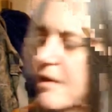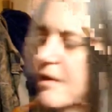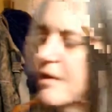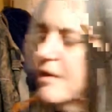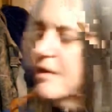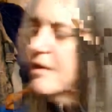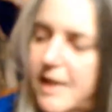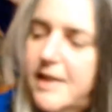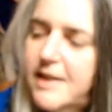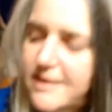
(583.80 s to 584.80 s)
And
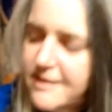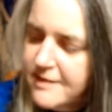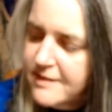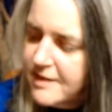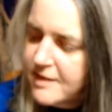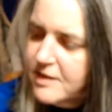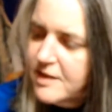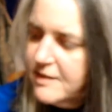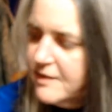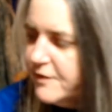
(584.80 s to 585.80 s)
then this
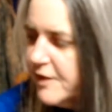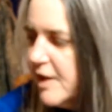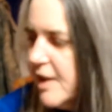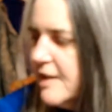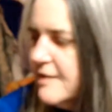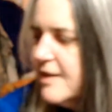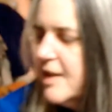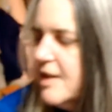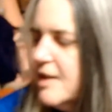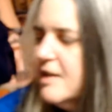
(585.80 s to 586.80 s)
is very
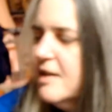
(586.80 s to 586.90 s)
exciting